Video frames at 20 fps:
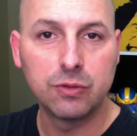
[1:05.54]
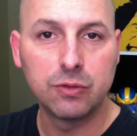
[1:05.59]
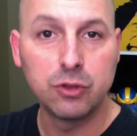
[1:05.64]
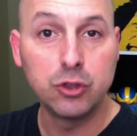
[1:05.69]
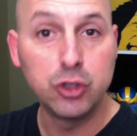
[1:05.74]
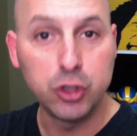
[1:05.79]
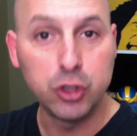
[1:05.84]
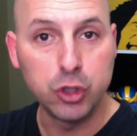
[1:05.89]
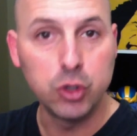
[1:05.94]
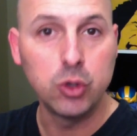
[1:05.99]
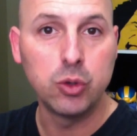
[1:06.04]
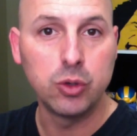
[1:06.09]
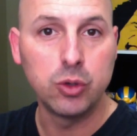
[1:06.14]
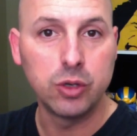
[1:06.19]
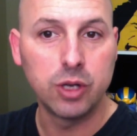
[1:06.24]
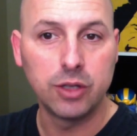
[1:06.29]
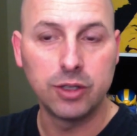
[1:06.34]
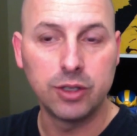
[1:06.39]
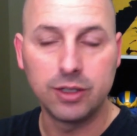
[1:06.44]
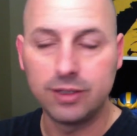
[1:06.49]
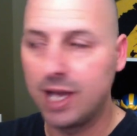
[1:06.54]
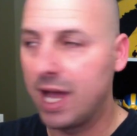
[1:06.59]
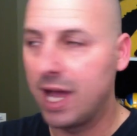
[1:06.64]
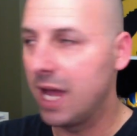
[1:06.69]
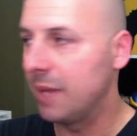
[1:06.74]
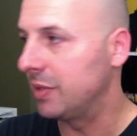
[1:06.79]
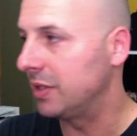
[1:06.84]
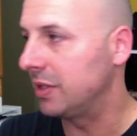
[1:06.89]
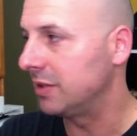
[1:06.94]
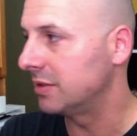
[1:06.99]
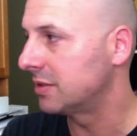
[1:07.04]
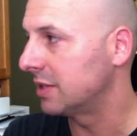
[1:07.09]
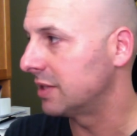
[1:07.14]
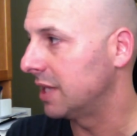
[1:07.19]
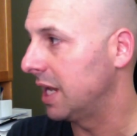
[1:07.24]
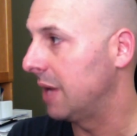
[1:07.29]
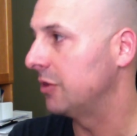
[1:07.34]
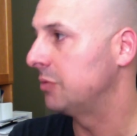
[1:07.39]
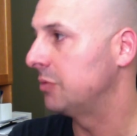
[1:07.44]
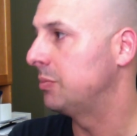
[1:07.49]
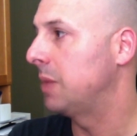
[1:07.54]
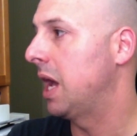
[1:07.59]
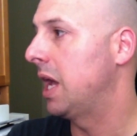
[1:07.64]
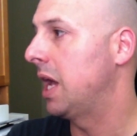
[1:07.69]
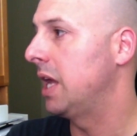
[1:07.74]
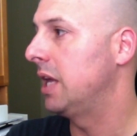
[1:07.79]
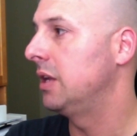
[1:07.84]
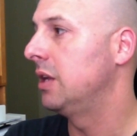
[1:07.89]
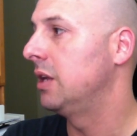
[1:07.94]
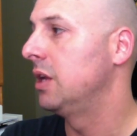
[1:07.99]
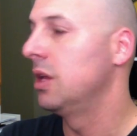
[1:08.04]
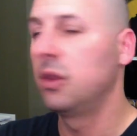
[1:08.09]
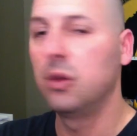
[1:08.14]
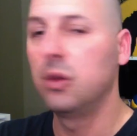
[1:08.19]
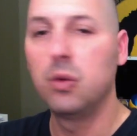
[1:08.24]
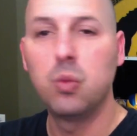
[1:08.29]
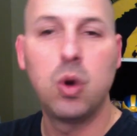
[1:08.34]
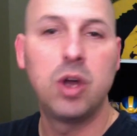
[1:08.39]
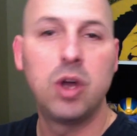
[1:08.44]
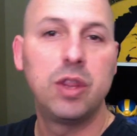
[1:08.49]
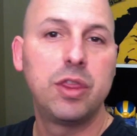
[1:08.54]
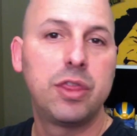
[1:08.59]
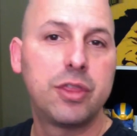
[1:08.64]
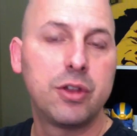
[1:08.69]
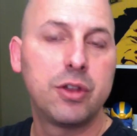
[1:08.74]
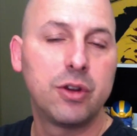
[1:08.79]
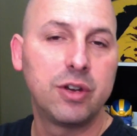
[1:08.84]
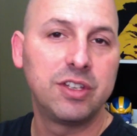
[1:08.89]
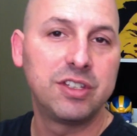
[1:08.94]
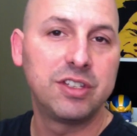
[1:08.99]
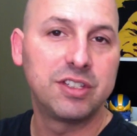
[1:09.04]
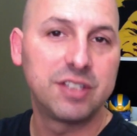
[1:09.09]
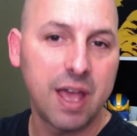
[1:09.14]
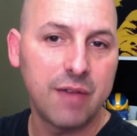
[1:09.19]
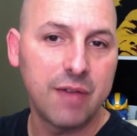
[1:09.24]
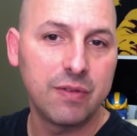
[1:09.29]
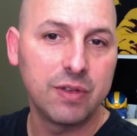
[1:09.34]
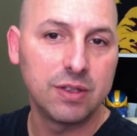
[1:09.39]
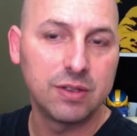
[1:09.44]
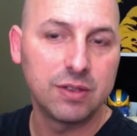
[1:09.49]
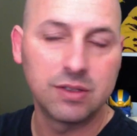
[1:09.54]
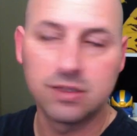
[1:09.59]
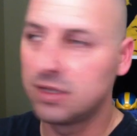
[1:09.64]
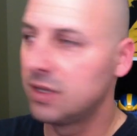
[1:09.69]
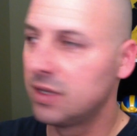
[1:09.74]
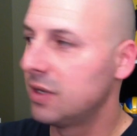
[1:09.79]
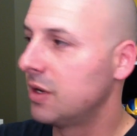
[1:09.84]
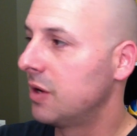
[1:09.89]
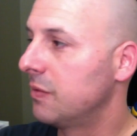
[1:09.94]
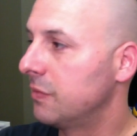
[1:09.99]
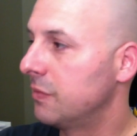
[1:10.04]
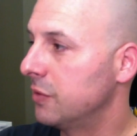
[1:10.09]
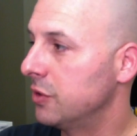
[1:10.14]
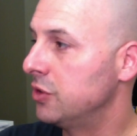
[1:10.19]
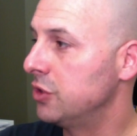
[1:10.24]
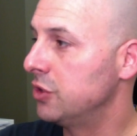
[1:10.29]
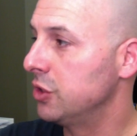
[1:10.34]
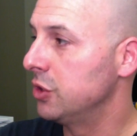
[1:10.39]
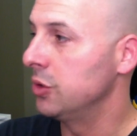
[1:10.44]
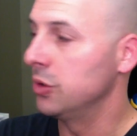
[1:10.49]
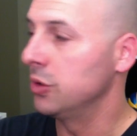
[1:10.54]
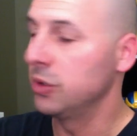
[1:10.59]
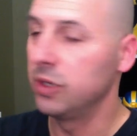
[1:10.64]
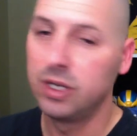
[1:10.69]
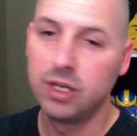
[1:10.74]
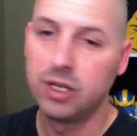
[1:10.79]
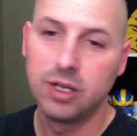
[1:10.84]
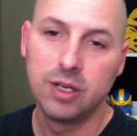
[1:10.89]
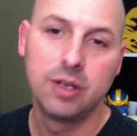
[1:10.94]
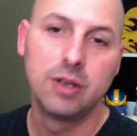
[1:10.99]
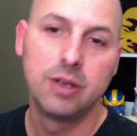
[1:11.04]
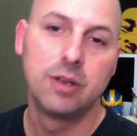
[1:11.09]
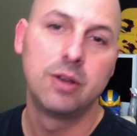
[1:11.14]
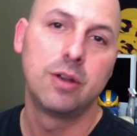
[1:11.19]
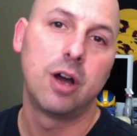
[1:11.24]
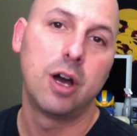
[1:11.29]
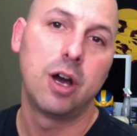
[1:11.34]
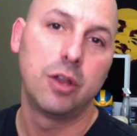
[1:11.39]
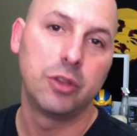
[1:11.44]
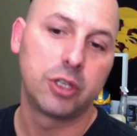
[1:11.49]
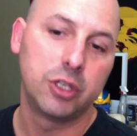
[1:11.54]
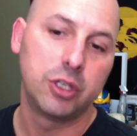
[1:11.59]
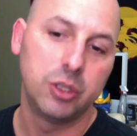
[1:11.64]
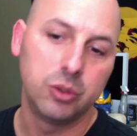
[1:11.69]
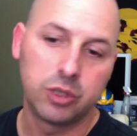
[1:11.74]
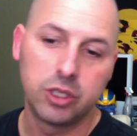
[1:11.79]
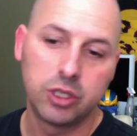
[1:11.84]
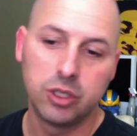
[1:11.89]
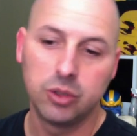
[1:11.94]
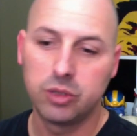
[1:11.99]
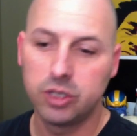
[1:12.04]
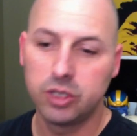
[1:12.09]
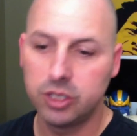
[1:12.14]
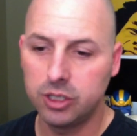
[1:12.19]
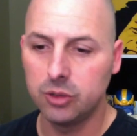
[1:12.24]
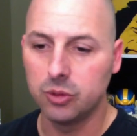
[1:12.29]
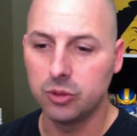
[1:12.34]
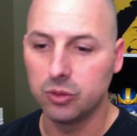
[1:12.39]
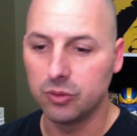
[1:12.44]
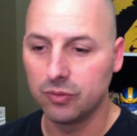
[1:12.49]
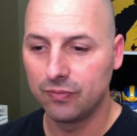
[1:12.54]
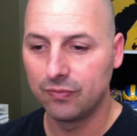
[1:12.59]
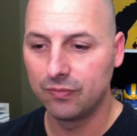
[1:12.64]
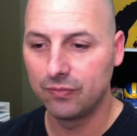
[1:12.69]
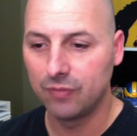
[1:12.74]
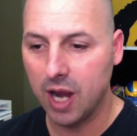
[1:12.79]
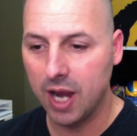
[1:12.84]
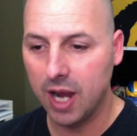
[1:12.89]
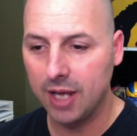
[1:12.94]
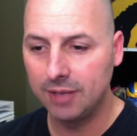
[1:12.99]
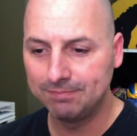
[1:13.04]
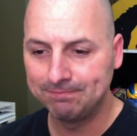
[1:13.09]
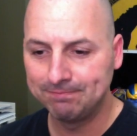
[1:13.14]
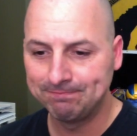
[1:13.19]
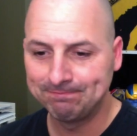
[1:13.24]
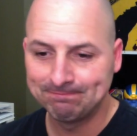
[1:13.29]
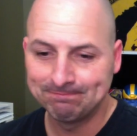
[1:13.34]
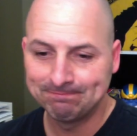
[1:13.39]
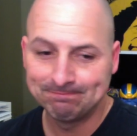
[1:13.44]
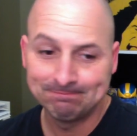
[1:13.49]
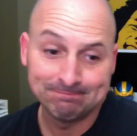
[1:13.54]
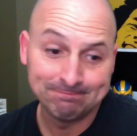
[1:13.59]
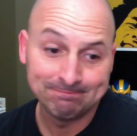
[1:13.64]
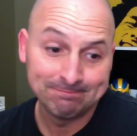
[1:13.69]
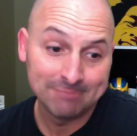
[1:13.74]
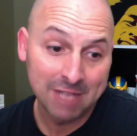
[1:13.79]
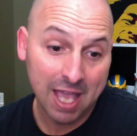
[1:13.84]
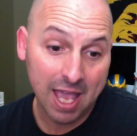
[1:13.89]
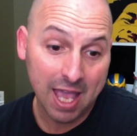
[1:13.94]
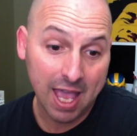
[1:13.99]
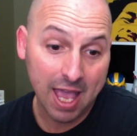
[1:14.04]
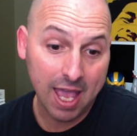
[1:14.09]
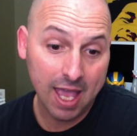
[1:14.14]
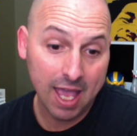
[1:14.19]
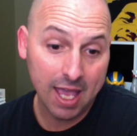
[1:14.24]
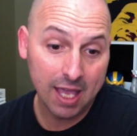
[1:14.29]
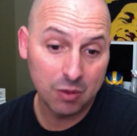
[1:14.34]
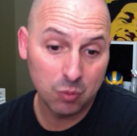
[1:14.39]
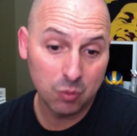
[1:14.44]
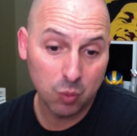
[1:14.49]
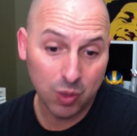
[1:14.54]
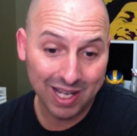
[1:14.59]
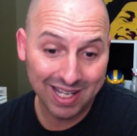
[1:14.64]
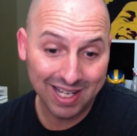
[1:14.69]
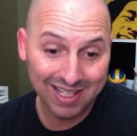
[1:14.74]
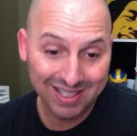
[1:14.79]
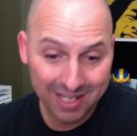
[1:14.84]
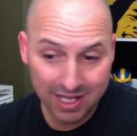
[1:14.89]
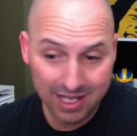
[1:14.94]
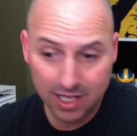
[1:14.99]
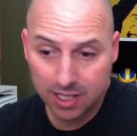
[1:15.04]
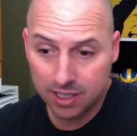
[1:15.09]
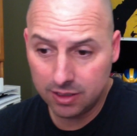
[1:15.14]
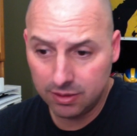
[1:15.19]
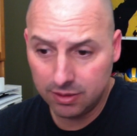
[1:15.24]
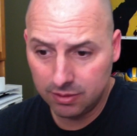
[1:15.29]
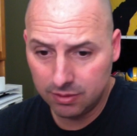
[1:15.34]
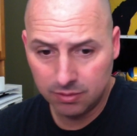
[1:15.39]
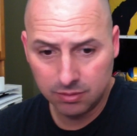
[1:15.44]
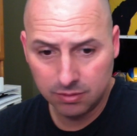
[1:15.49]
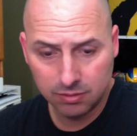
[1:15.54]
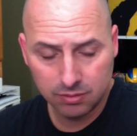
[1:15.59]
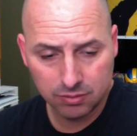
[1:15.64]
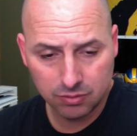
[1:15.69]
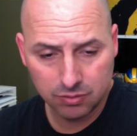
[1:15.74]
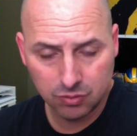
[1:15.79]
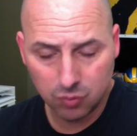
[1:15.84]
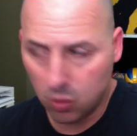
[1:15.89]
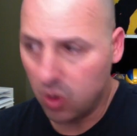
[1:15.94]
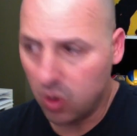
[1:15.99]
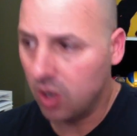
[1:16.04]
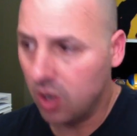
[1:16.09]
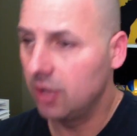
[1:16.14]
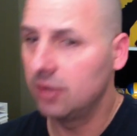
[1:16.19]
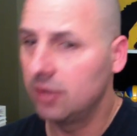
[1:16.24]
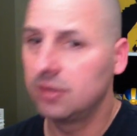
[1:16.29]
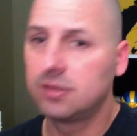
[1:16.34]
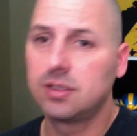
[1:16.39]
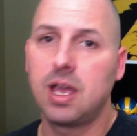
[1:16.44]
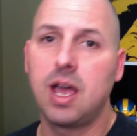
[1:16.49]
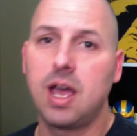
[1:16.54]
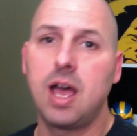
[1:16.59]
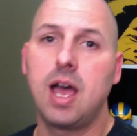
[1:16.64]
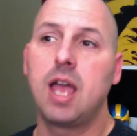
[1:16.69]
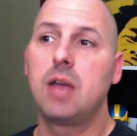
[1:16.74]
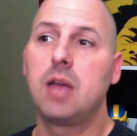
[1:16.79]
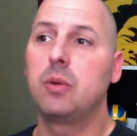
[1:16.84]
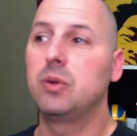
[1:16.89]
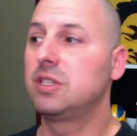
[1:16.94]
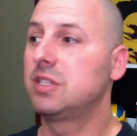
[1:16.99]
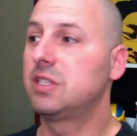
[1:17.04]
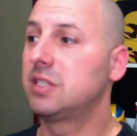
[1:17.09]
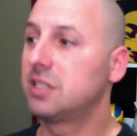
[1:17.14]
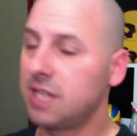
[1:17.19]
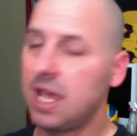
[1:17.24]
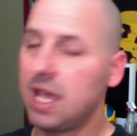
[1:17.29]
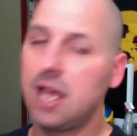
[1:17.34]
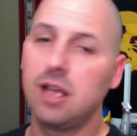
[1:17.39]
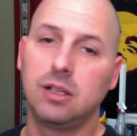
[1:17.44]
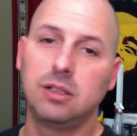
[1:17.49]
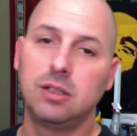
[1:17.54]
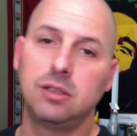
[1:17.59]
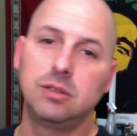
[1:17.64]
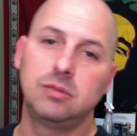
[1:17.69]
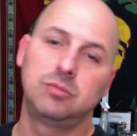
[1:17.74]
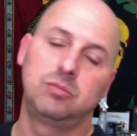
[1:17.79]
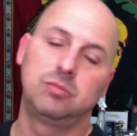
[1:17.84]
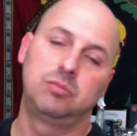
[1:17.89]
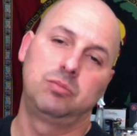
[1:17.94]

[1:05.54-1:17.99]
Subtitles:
for June on the diamonds, and I was buying the 137s for June on the QQQ, right? And what I did was I would sell